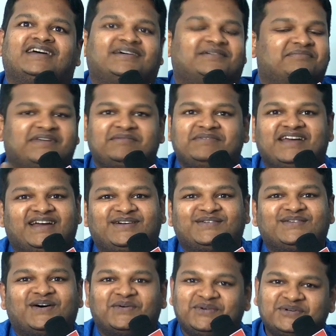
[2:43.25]
maybe I don't
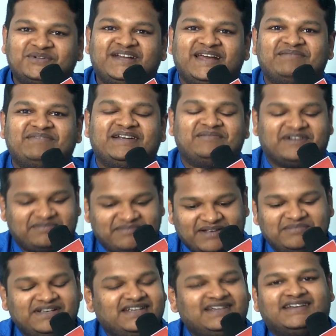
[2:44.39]
know how to name it, but
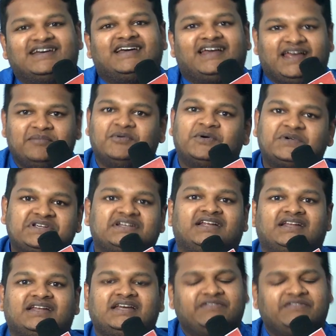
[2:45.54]
maybe emotional,